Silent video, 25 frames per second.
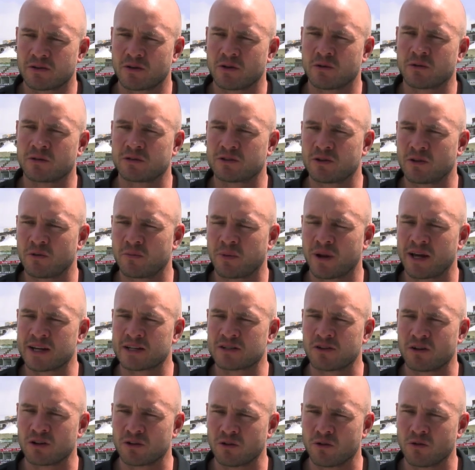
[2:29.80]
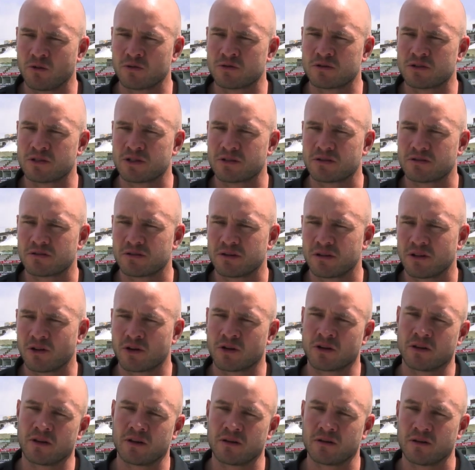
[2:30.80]
to, to a place like Lord's, a
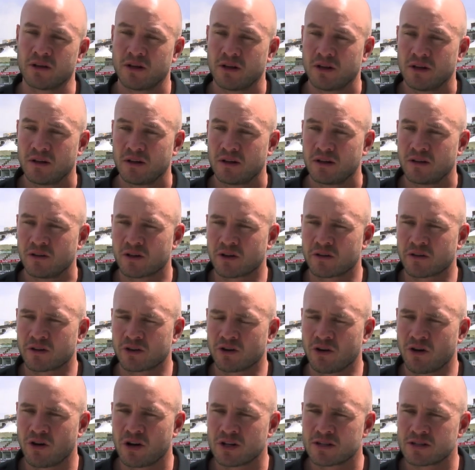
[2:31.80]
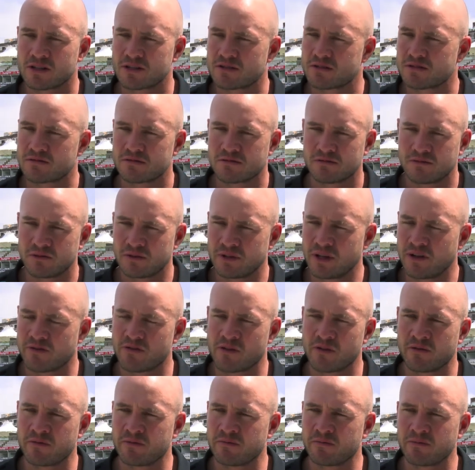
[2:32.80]
lot of the lot of the guys
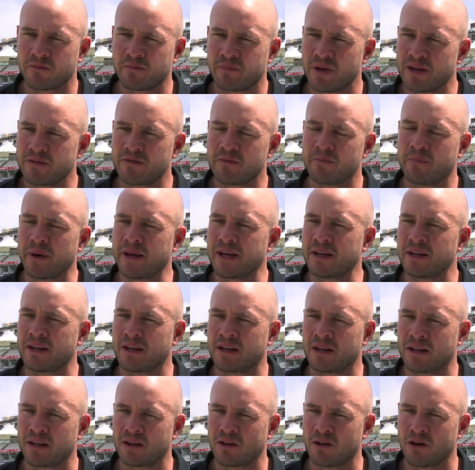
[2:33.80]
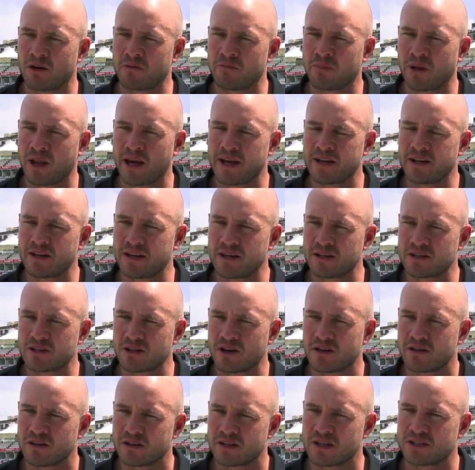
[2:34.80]
never even been here, let alone played here.
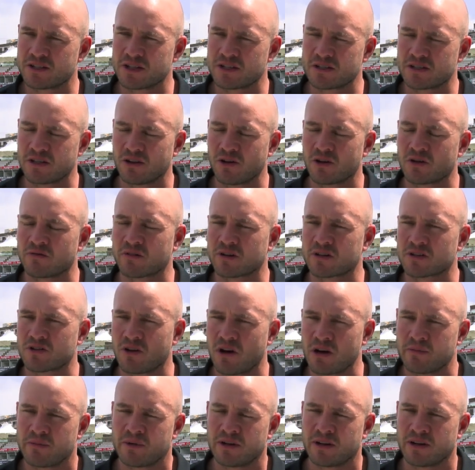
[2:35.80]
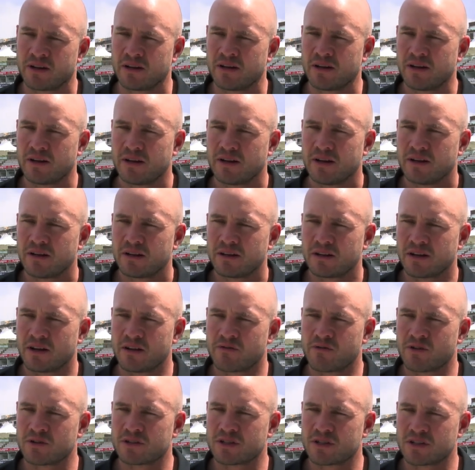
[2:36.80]
So I think there's just a lot of excitement and you know,
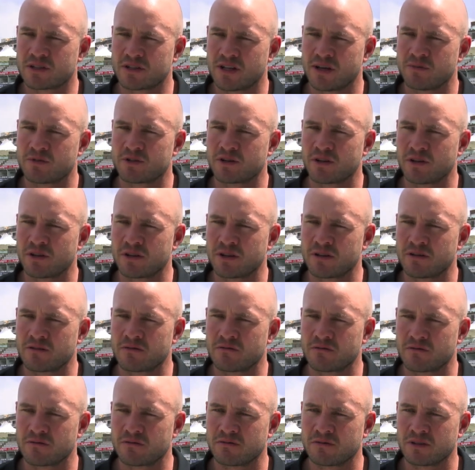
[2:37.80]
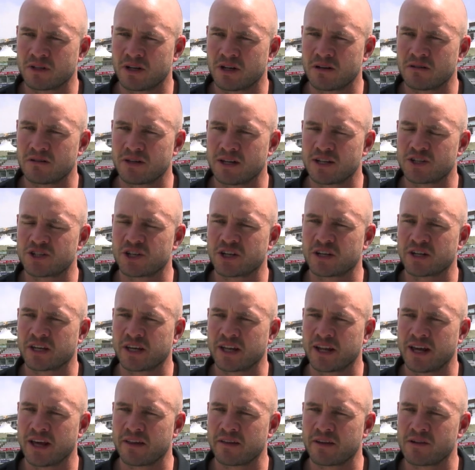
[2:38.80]
everyone's just absolutely you know itching to
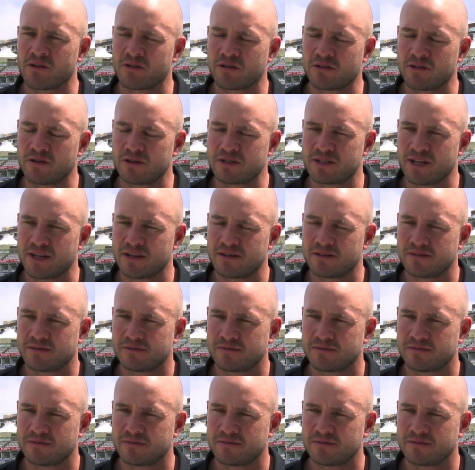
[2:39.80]
get out there on Thursday.